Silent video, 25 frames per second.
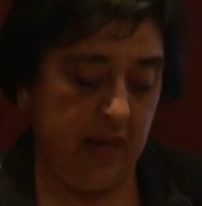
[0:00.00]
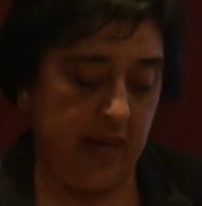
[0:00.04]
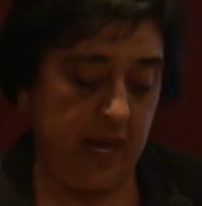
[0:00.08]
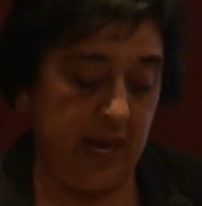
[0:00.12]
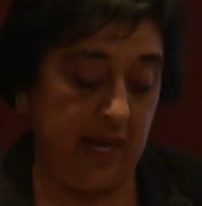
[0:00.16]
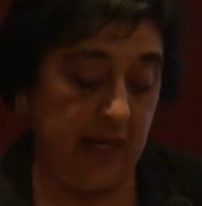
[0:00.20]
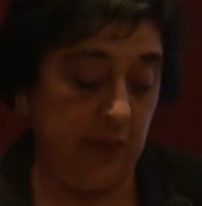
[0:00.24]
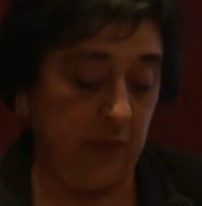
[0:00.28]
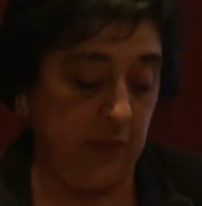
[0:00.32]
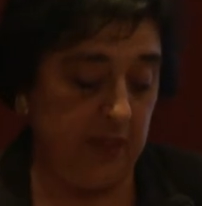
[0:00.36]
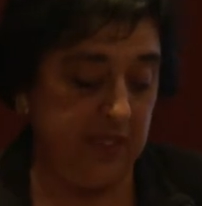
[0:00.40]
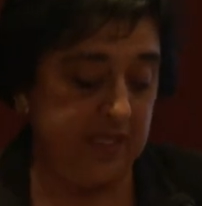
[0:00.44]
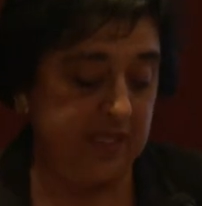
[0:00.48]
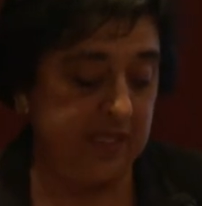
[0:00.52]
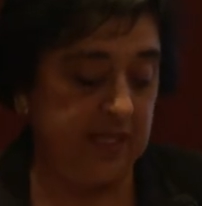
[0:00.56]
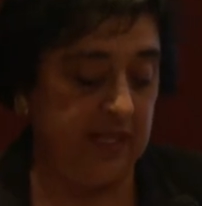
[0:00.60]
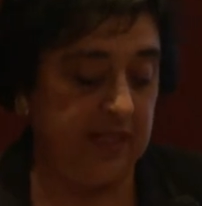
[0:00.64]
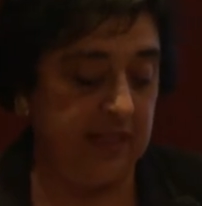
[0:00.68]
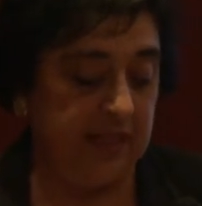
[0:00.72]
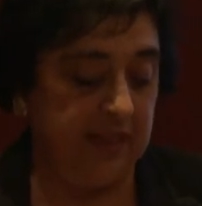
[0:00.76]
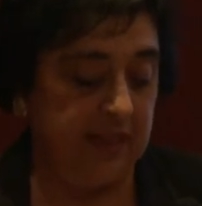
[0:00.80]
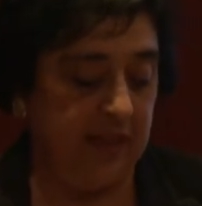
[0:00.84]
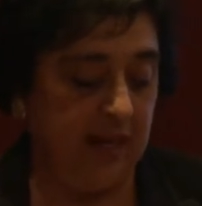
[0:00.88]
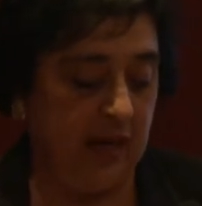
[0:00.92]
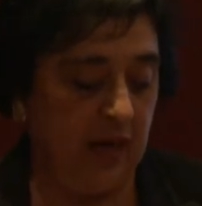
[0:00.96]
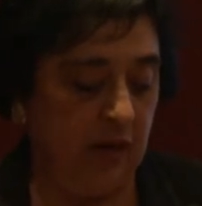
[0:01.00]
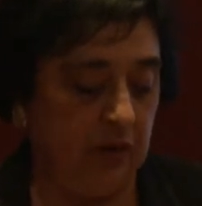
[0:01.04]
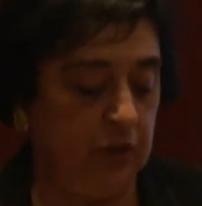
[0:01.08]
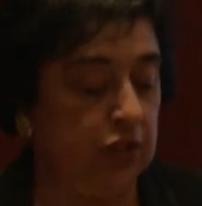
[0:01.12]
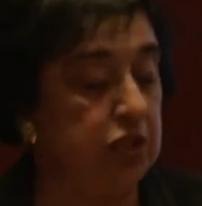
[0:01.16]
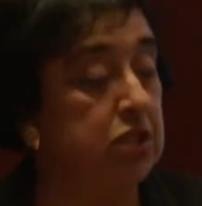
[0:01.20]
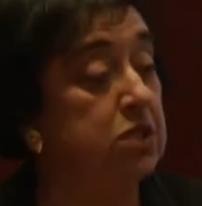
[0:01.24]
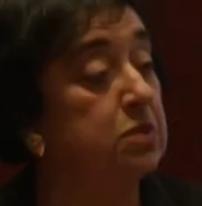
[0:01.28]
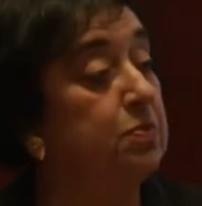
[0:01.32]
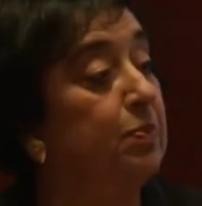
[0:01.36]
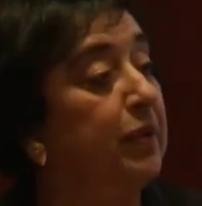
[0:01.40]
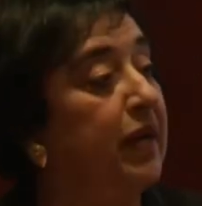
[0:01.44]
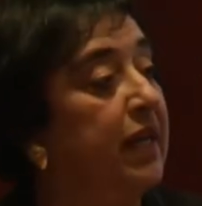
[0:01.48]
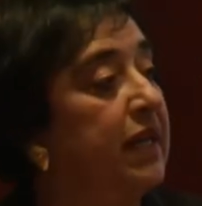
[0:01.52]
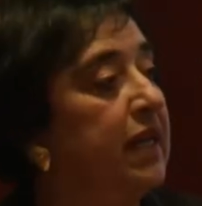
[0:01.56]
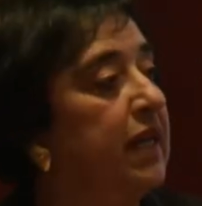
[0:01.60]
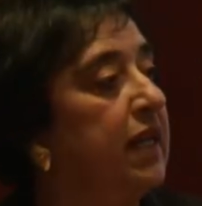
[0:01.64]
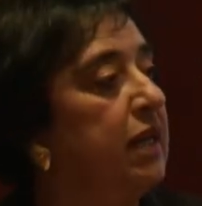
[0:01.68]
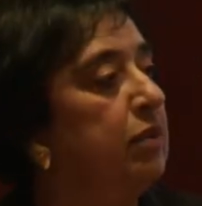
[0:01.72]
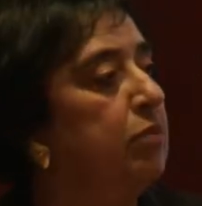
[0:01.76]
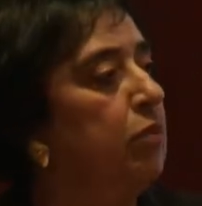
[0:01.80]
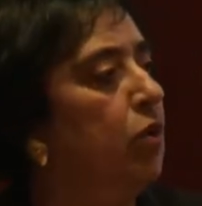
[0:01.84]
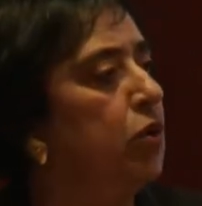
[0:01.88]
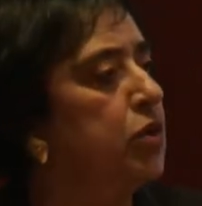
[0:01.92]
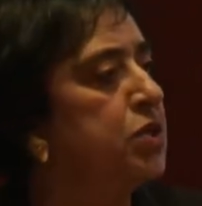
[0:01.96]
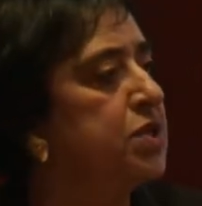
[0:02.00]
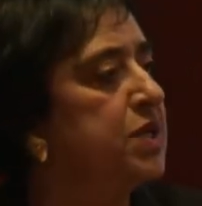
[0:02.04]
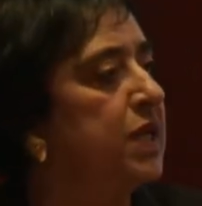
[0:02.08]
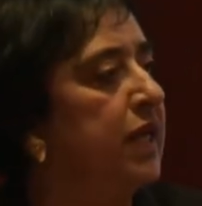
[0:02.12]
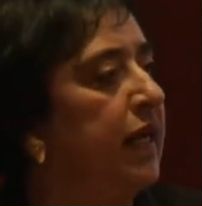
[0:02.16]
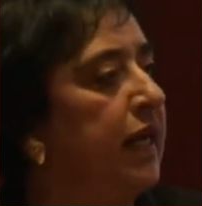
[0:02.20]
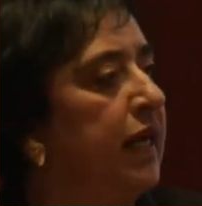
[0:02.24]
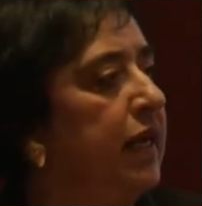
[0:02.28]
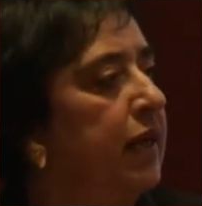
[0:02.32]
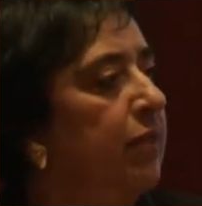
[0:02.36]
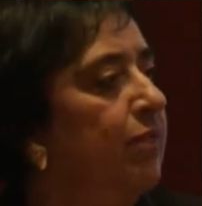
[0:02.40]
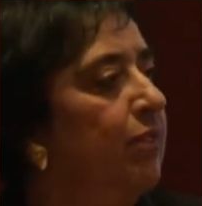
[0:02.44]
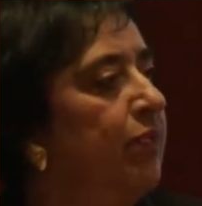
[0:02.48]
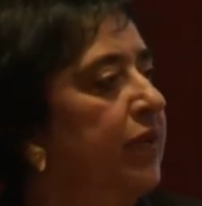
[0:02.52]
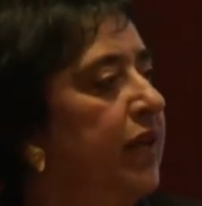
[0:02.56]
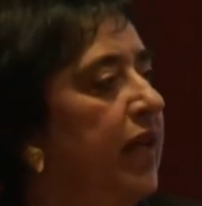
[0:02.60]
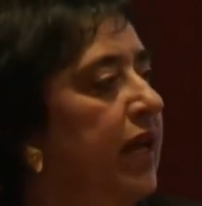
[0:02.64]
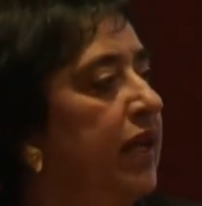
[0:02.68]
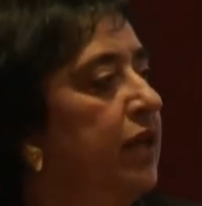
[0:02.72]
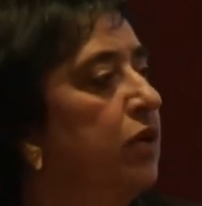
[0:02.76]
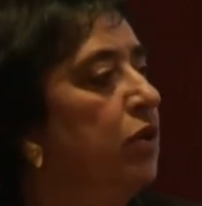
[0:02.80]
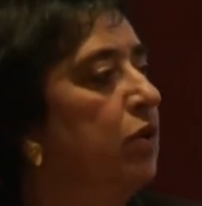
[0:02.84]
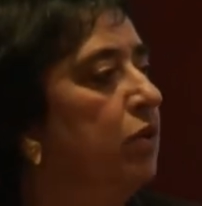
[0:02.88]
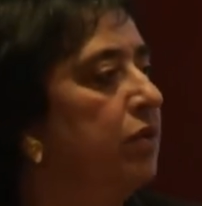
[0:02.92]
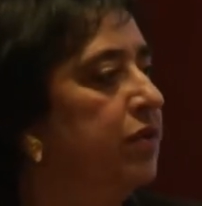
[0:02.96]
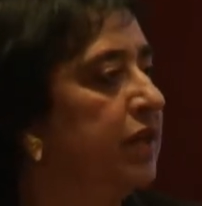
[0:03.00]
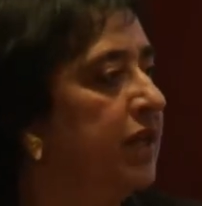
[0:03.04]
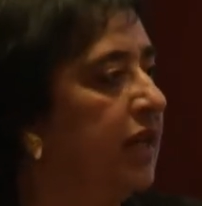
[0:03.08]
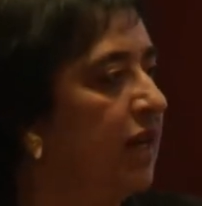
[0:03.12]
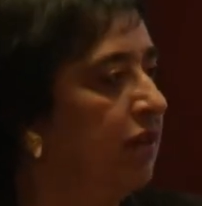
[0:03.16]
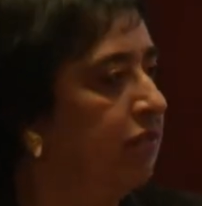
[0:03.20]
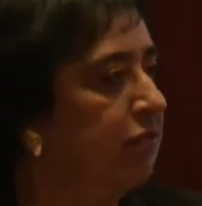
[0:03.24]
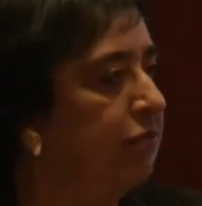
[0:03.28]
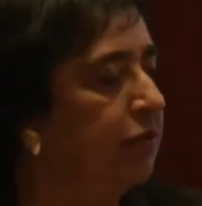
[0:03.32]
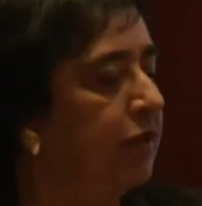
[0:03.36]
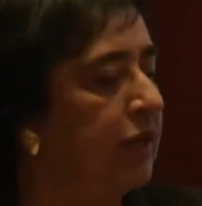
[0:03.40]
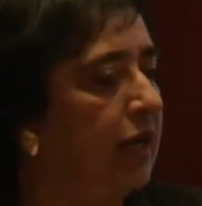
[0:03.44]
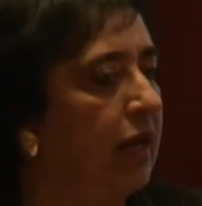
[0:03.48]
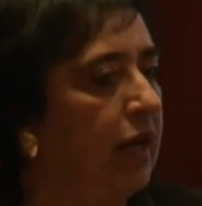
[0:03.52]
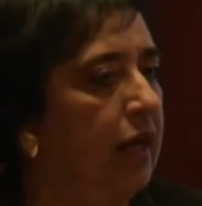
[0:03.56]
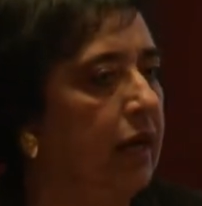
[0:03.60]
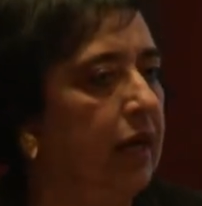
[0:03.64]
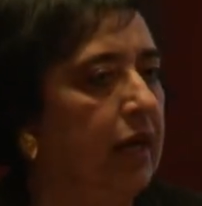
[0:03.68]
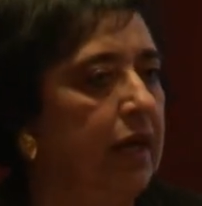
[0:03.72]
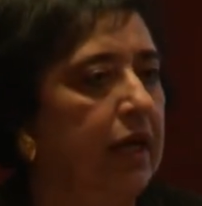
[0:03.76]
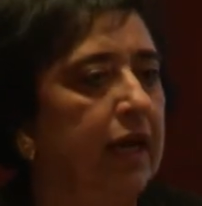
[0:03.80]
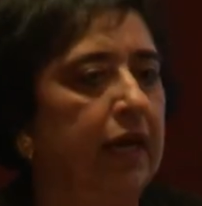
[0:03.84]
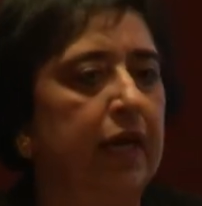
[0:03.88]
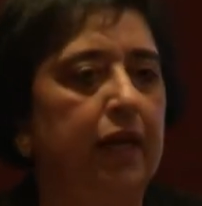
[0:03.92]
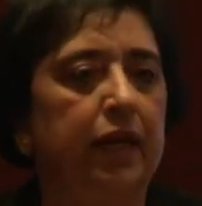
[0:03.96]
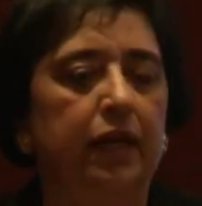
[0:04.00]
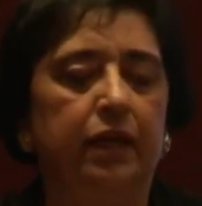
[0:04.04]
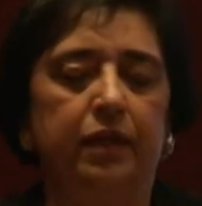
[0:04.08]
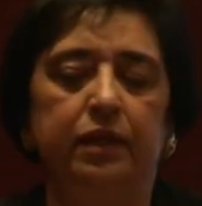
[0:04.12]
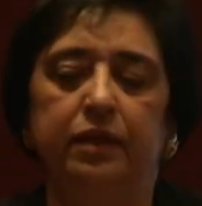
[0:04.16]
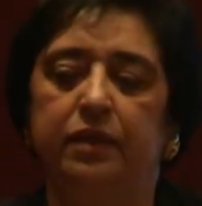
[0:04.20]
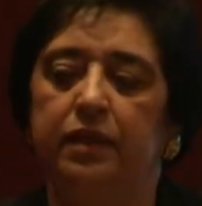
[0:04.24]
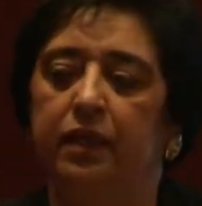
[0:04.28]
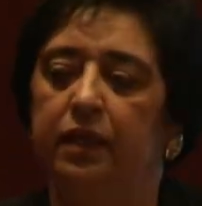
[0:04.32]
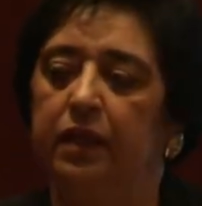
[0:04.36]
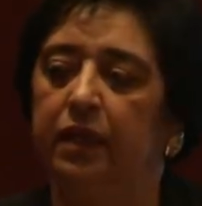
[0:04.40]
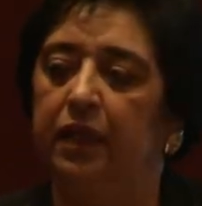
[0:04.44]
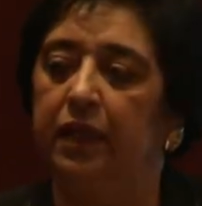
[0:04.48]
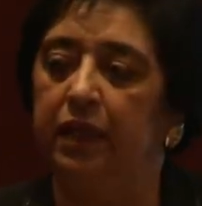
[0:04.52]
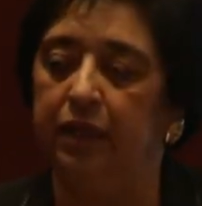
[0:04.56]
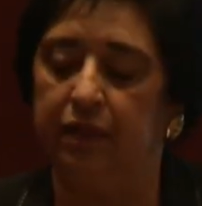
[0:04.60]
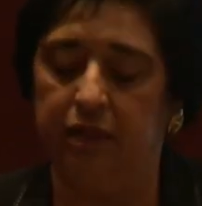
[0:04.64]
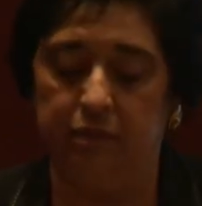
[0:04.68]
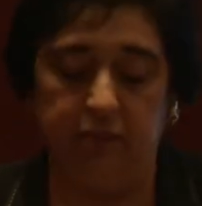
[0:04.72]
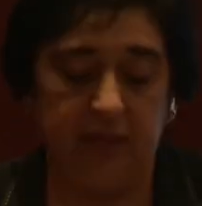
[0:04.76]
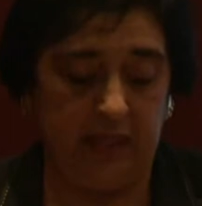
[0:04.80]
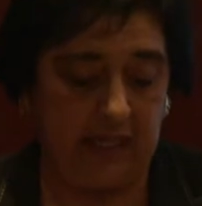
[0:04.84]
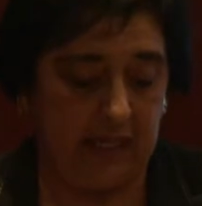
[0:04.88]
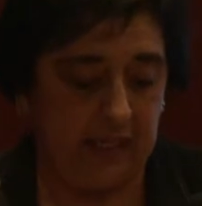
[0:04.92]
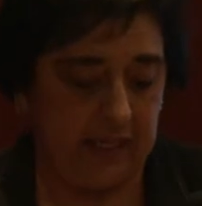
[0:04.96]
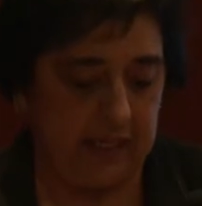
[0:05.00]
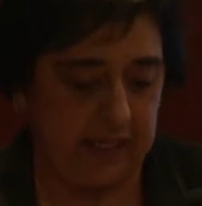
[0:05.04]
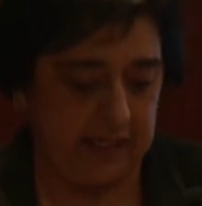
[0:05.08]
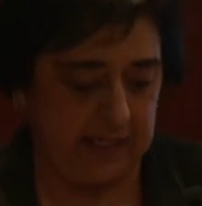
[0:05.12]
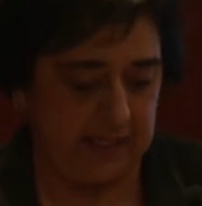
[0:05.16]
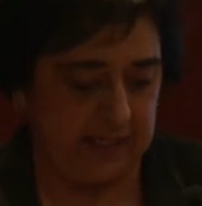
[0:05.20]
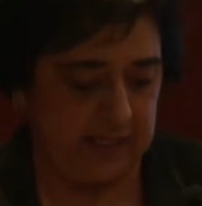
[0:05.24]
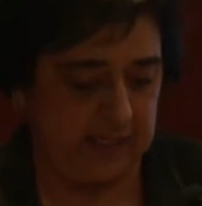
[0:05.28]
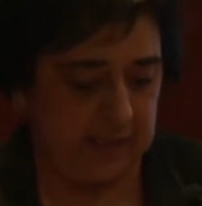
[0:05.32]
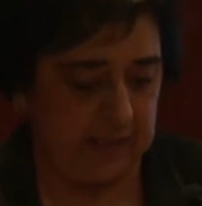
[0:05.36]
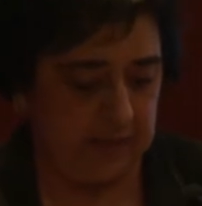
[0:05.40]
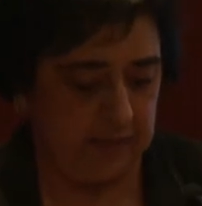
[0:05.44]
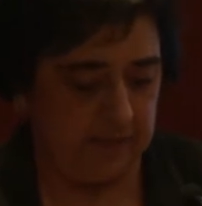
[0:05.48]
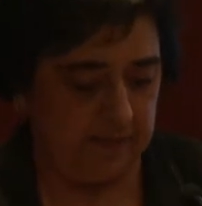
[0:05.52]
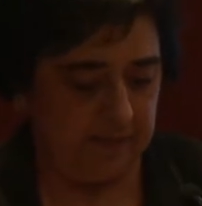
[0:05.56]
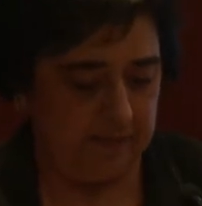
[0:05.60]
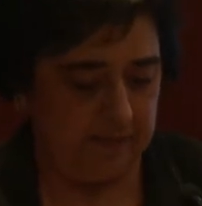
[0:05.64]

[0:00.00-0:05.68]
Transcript: and we see it now spreading mostly in Northern Africa and in the Middle East.